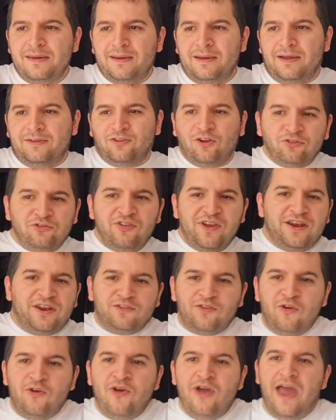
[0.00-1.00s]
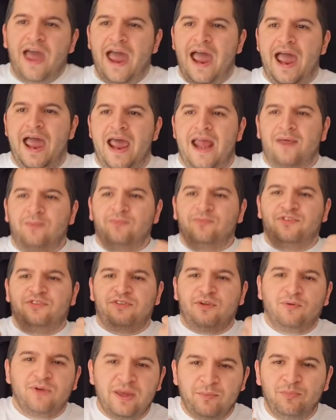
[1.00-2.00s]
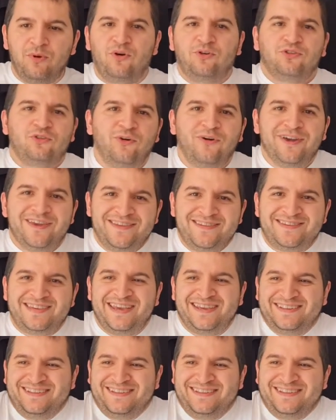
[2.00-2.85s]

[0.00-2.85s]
I turned 32 and I'm still getting bought toys.